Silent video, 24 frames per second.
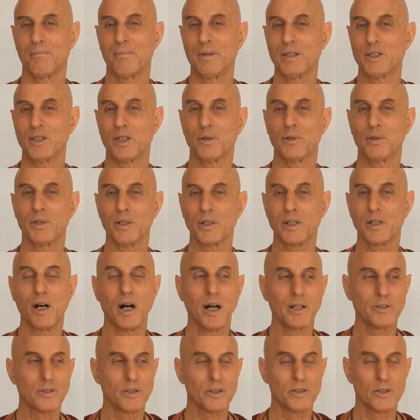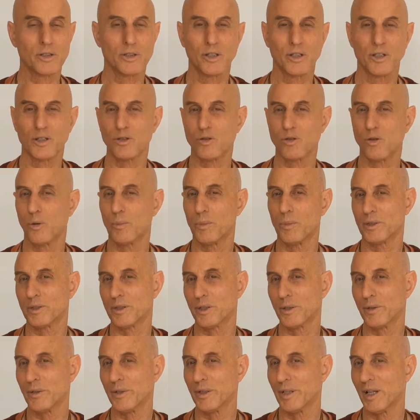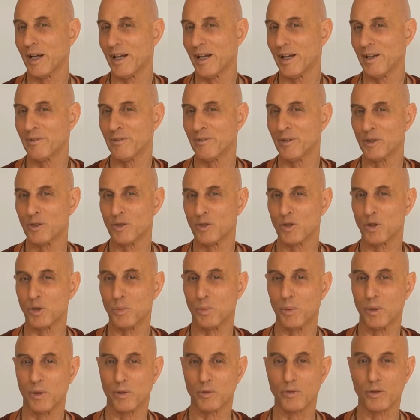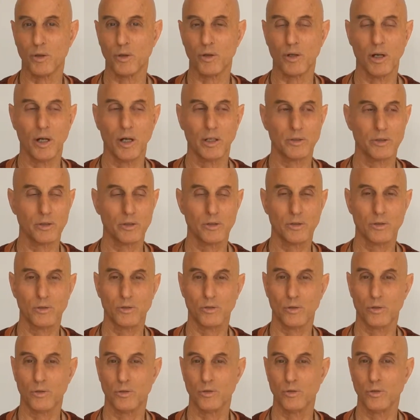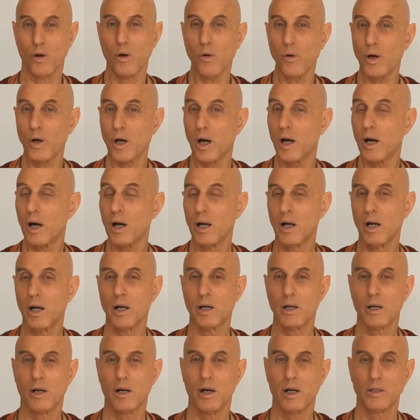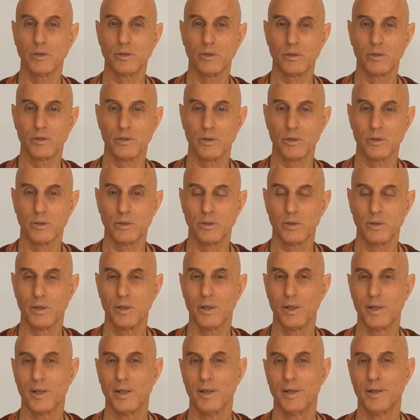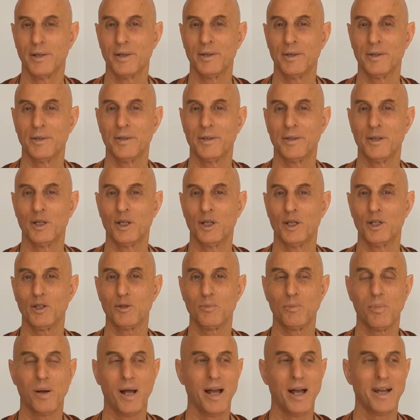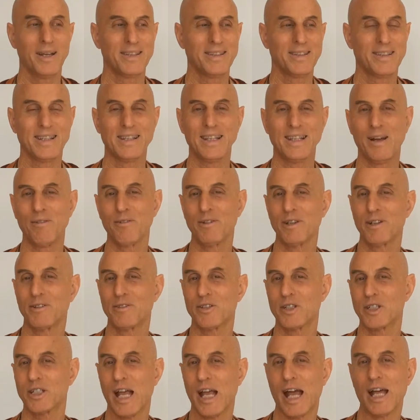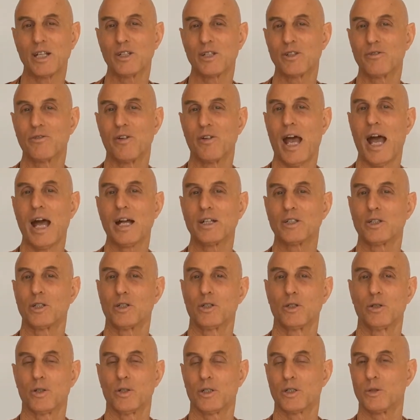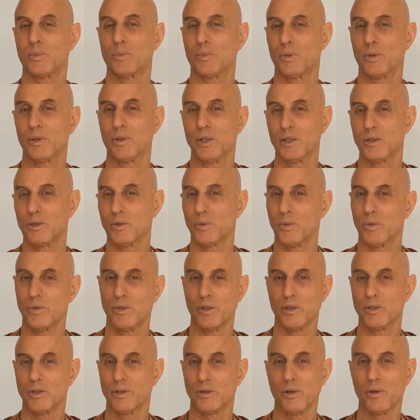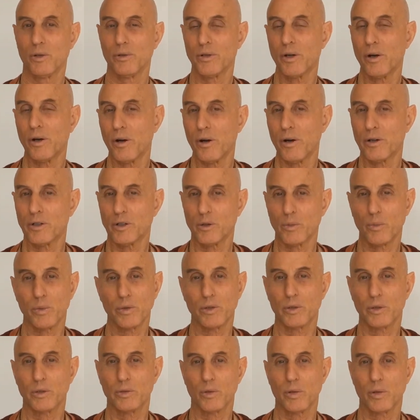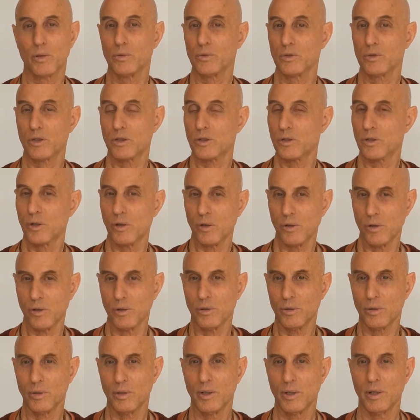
material consciousness or material life and spiritual consciousness or yoga consciousness is by the level of satisfaction you experience within your own heart or within your own soul.